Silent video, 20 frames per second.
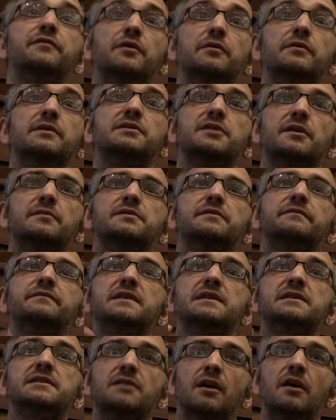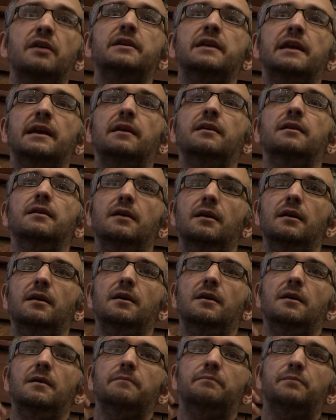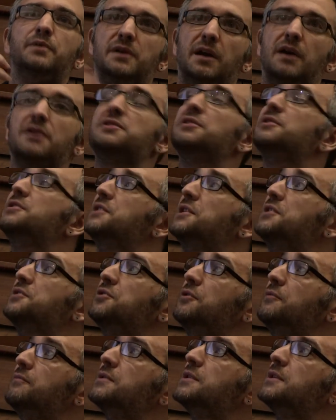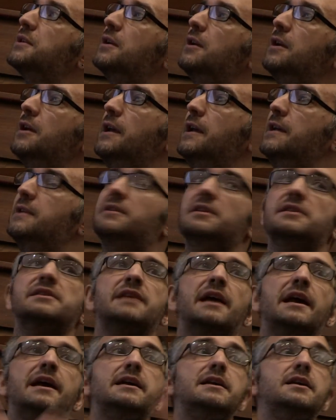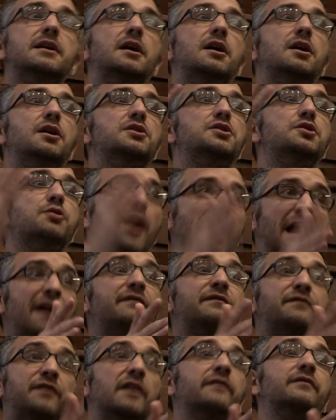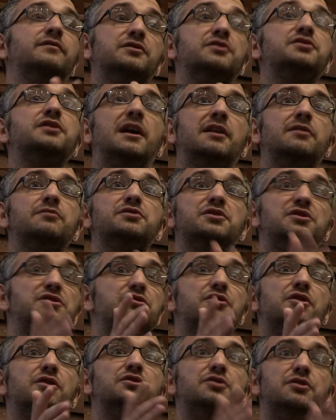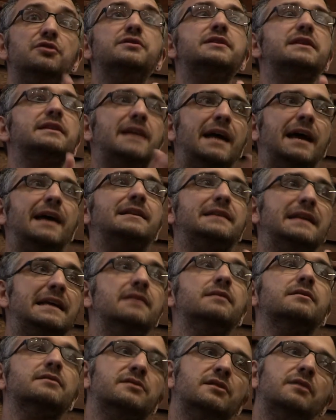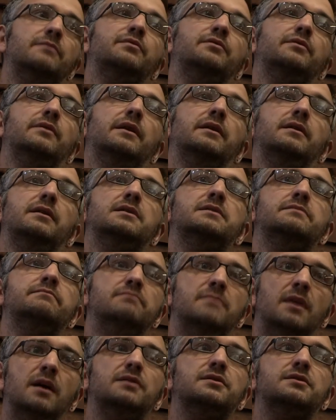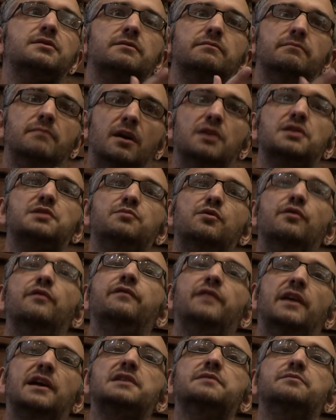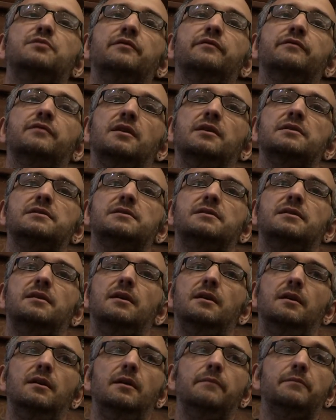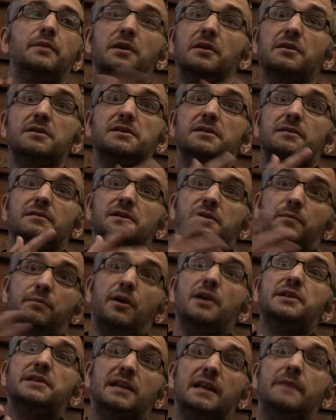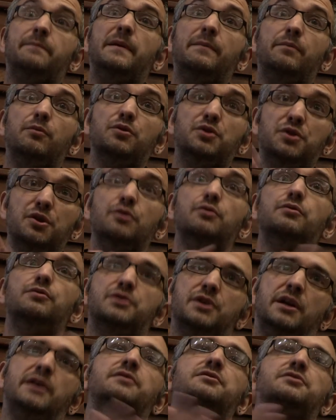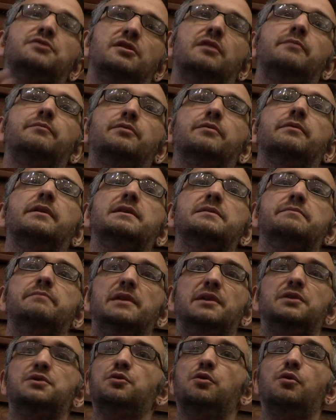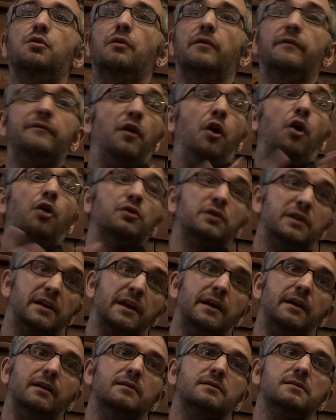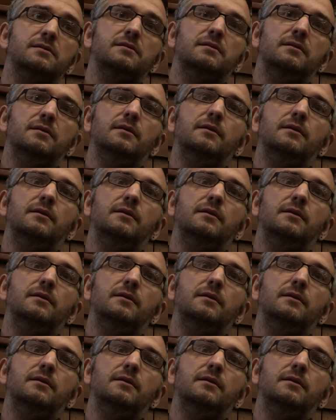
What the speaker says: view in terms of designing production systems is to say you have 500 channels and you can use it at either sample rate. It's much, much more flexible for us because surprisingly people do change sample rates mid-tour for odd gigs.